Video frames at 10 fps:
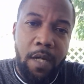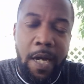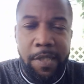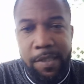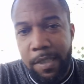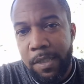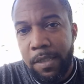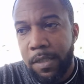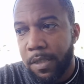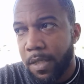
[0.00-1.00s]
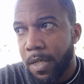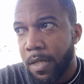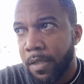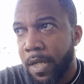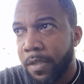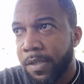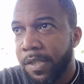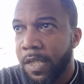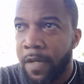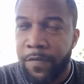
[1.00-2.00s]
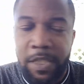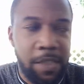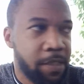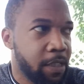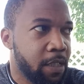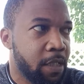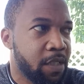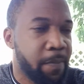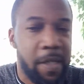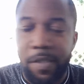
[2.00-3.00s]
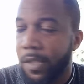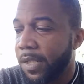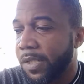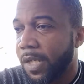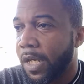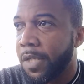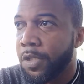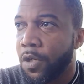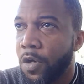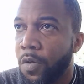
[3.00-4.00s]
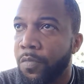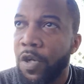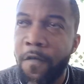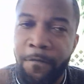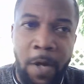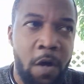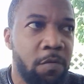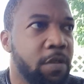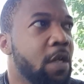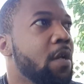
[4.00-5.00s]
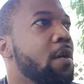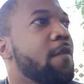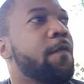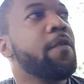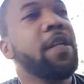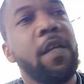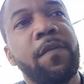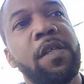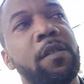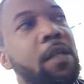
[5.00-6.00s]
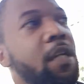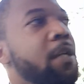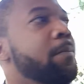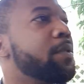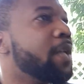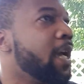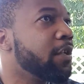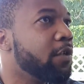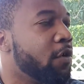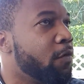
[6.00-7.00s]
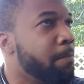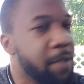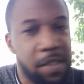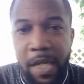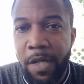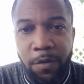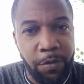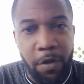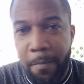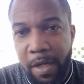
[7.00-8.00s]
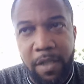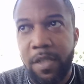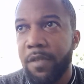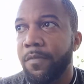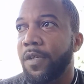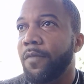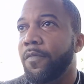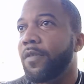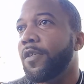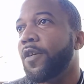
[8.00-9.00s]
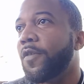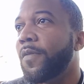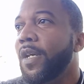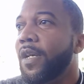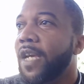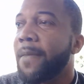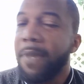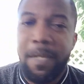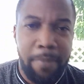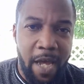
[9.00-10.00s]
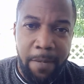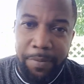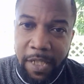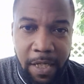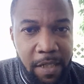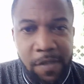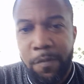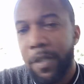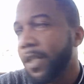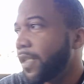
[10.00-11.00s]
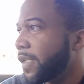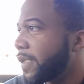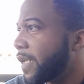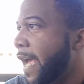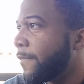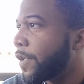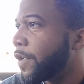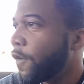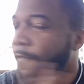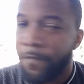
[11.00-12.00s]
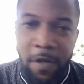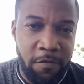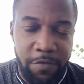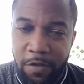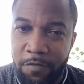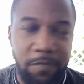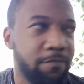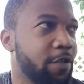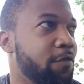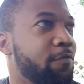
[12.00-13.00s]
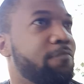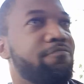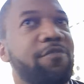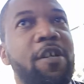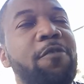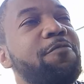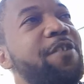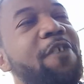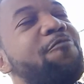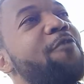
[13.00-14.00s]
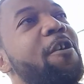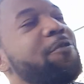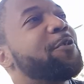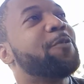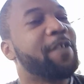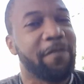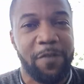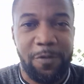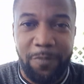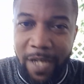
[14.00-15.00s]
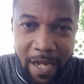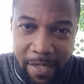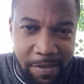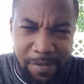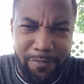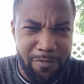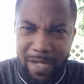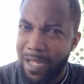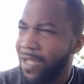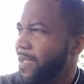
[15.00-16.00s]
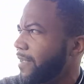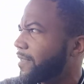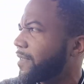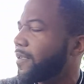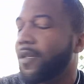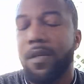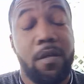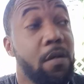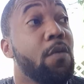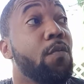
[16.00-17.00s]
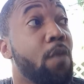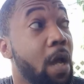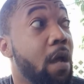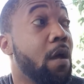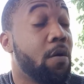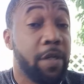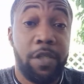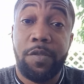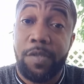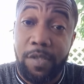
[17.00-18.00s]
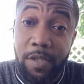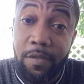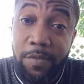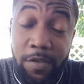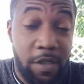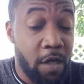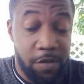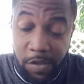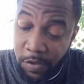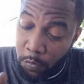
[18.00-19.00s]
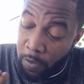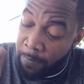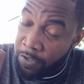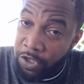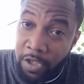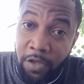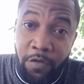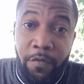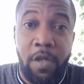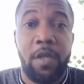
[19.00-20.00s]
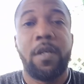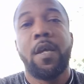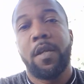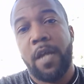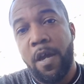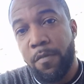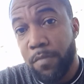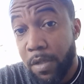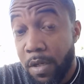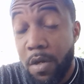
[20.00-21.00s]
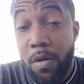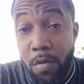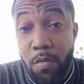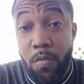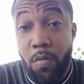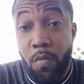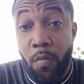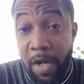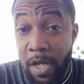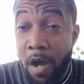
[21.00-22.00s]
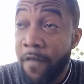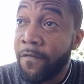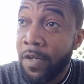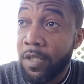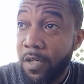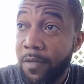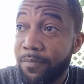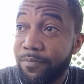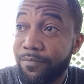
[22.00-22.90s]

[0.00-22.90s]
I seen that the CFTC is basically saying, you know, no fault for any of these lames that, you know, mishandle their money, you know, and make bad plays. We're going to just have a no fault, no wrongdoing for you guys. What? Wow, interesting. So y'all just sweeping shit under the rug. Now, when y'all fuck up,